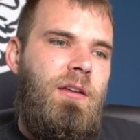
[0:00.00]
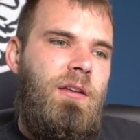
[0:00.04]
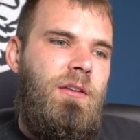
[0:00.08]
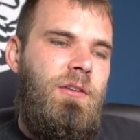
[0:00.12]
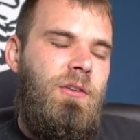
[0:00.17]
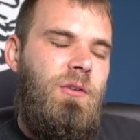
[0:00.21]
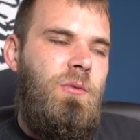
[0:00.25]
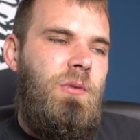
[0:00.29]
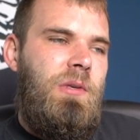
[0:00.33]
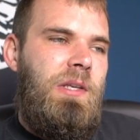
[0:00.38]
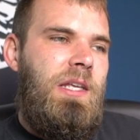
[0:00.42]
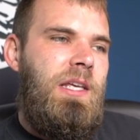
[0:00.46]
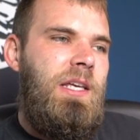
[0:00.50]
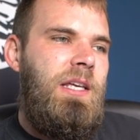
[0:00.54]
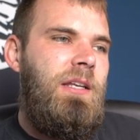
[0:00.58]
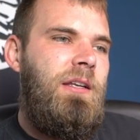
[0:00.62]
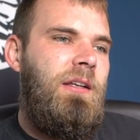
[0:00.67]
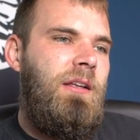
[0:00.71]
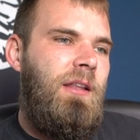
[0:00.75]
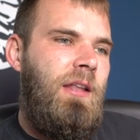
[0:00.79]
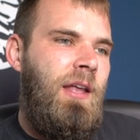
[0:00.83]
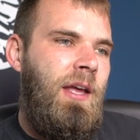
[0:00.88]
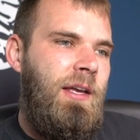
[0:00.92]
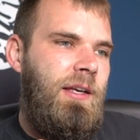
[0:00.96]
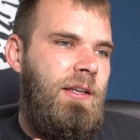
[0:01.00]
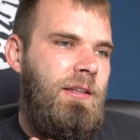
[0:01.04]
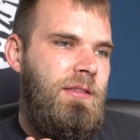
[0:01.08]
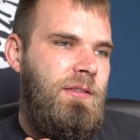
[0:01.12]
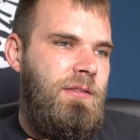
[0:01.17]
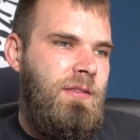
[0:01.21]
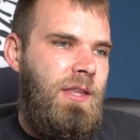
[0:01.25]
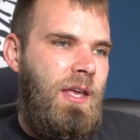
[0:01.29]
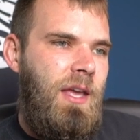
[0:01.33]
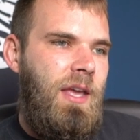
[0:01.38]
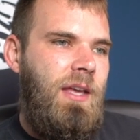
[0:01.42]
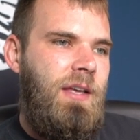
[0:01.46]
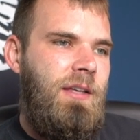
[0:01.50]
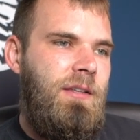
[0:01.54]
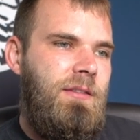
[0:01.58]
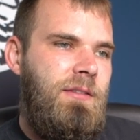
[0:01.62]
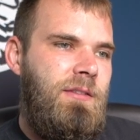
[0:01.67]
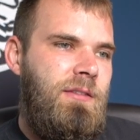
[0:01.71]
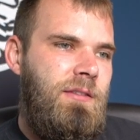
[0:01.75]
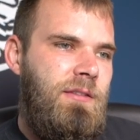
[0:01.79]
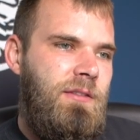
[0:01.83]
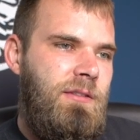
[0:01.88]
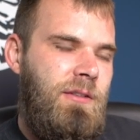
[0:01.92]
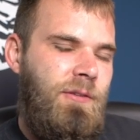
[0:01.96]
you need like
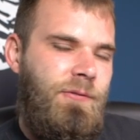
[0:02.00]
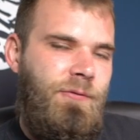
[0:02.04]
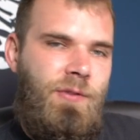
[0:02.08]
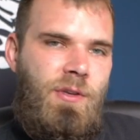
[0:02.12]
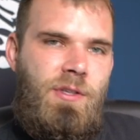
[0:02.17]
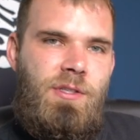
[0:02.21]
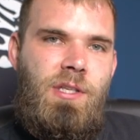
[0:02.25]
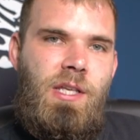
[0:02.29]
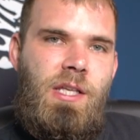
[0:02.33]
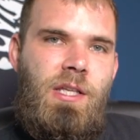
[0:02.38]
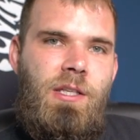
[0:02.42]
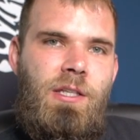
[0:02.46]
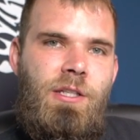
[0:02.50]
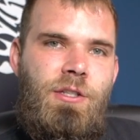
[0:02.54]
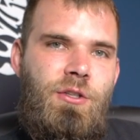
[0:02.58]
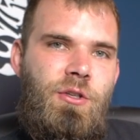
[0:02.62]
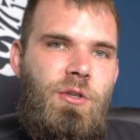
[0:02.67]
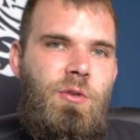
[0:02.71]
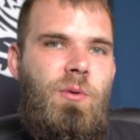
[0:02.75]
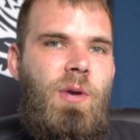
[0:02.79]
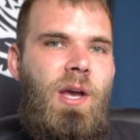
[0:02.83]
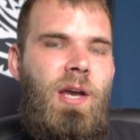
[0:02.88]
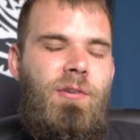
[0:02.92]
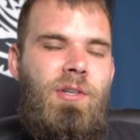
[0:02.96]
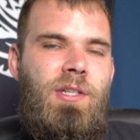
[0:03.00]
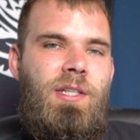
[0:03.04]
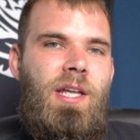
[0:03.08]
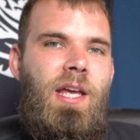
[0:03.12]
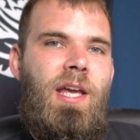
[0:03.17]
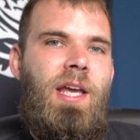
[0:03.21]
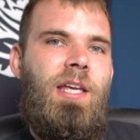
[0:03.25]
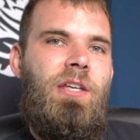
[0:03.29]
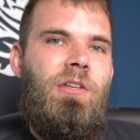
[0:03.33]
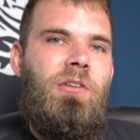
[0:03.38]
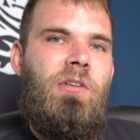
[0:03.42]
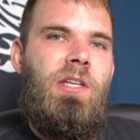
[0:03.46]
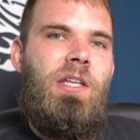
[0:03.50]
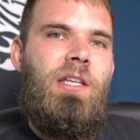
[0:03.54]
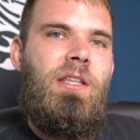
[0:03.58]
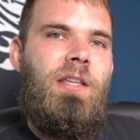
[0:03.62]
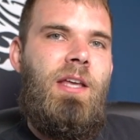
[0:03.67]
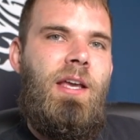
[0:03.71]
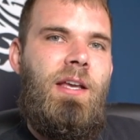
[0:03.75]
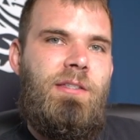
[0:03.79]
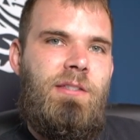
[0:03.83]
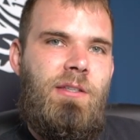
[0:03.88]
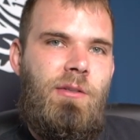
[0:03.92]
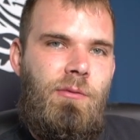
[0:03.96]
things to physically do every day. You need
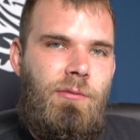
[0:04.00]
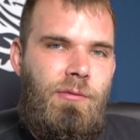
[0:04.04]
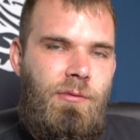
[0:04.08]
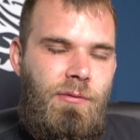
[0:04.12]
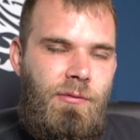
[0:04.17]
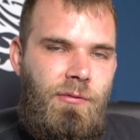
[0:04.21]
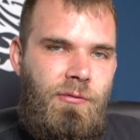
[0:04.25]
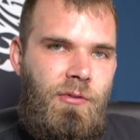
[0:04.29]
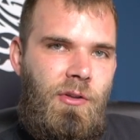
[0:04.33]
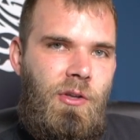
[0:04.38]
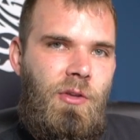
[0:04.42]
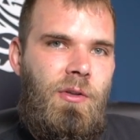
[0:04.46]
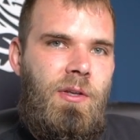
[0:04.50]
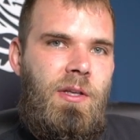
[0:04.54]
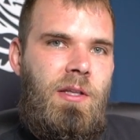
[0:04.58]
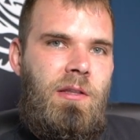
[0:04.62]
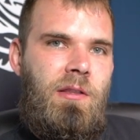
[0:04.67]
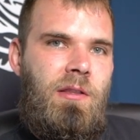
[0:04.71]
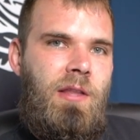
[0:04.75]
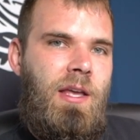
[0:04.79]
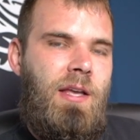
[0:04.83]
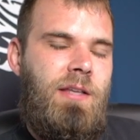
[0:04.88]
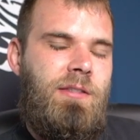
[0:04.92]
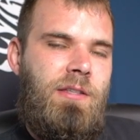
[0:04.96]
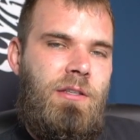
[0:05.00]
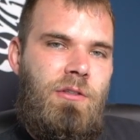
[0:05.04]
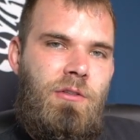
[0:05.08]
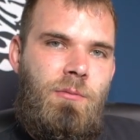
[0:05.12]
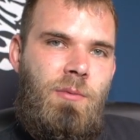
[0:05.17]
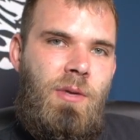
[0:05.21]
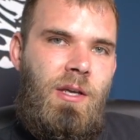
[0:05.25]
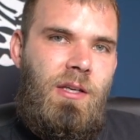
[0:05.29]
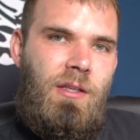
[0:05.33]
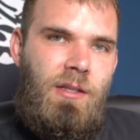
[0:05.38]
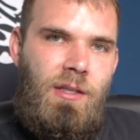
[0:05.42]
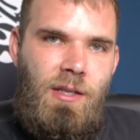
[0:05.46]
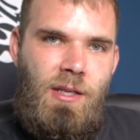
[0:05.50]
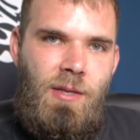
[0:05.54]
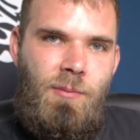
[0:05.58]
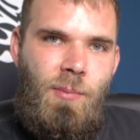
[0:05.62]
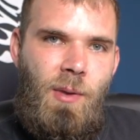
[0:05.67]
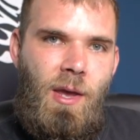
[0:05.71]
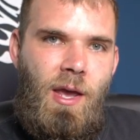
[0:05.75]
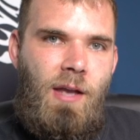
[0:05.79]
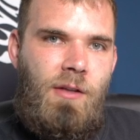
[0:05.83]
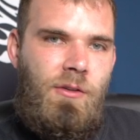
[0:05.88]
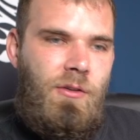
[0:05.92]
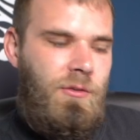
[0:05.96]
things that are fulfilling, things that you're making an
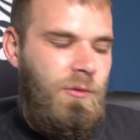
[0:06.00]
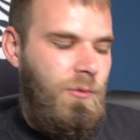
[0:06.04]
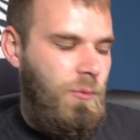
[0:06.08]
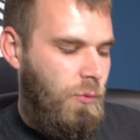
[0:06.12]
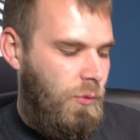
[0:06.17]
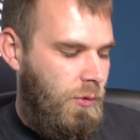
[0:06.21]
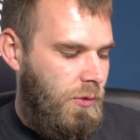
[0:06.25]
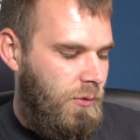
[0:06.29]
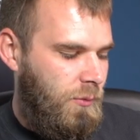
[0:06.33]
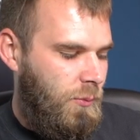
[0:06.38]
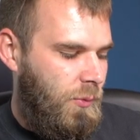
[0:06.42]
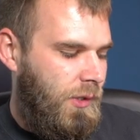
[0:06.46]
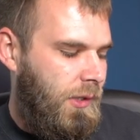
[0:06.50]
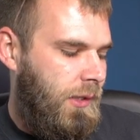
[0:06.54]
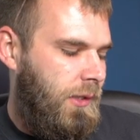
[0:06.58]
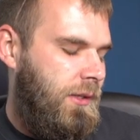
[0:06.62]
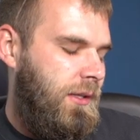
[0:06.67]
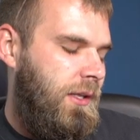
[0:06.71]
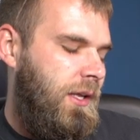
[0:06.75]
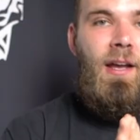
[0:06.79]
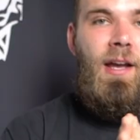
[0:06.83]
impact on the world with.